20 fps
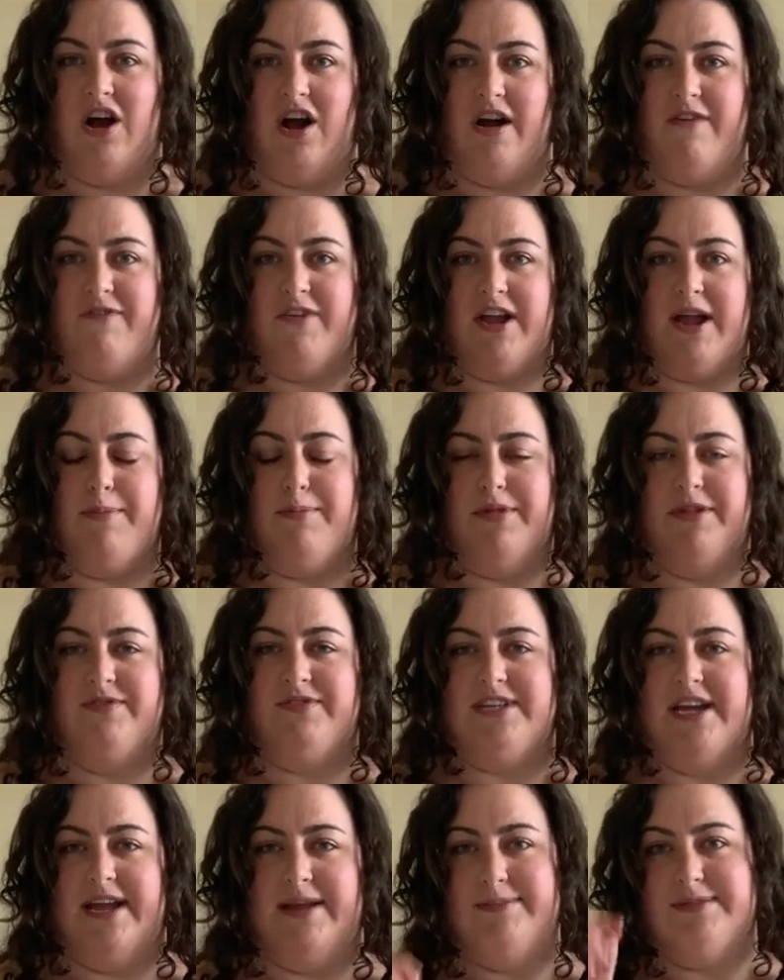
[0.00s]
off a couple of
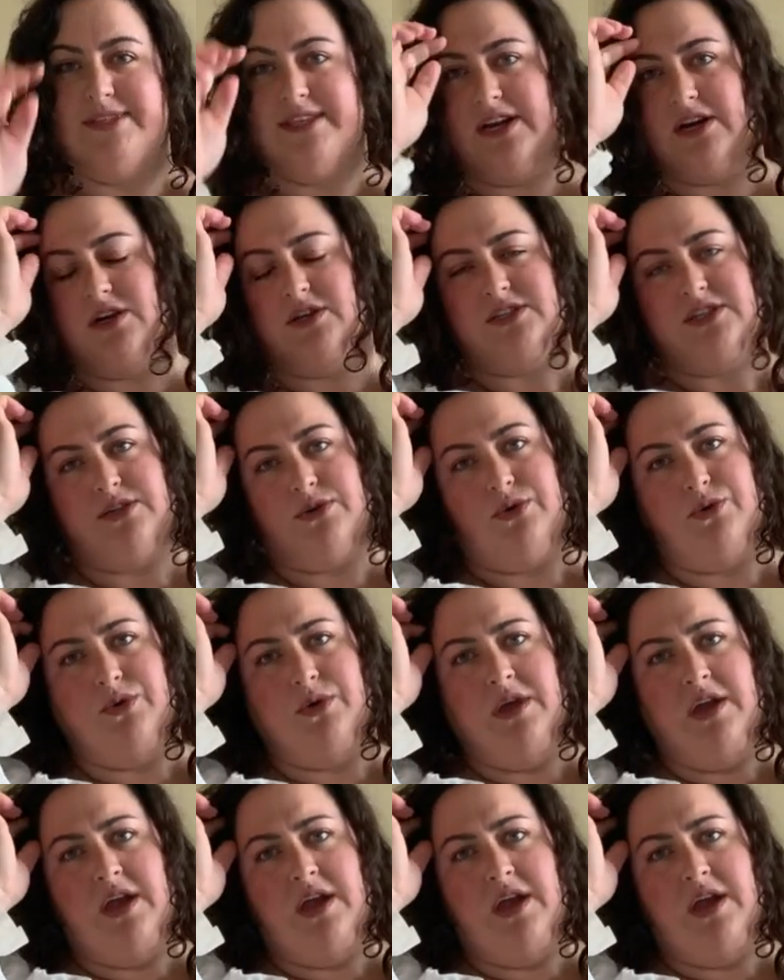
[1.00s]
times there to